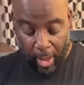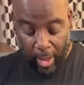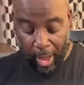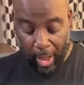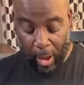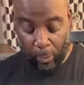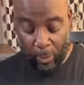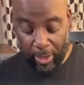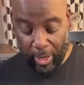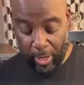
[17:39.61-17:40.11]

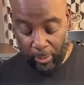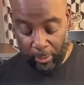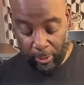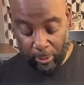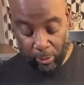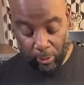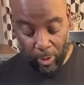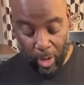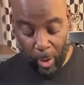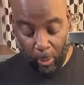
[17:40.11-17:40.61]
I wear that one
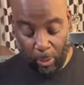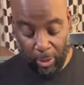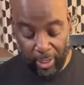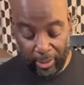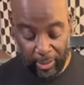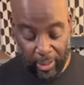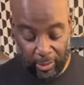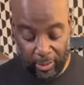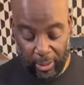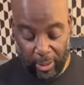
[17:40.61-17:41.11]
too. I wore
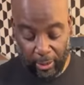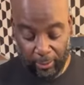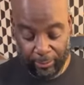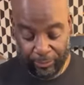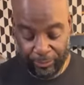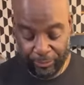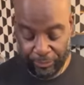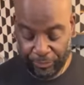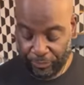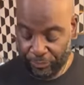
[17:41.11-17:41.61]
that the other day.
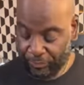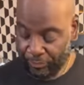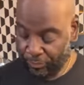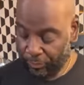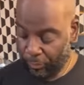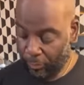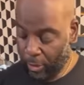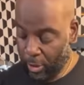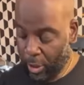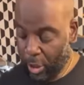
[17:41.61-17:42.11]

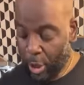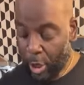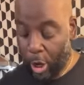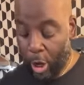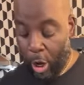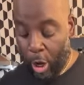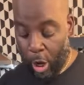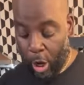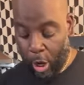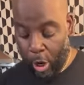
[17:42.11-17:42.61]

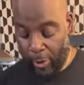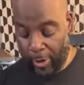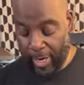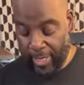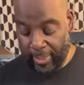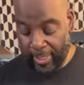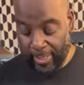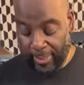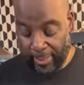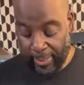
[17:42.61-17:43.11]

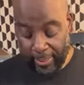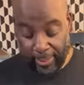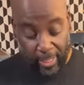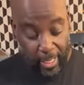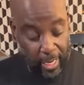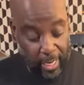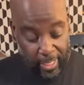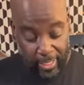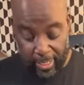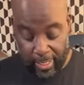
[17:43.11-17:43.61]
Okay, this is
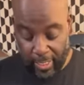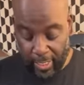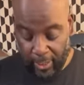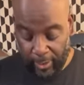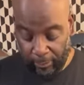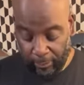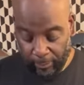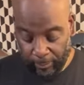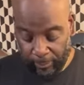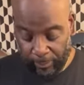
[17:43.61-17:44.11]

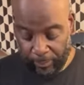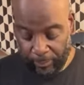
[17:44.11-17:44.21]
onion.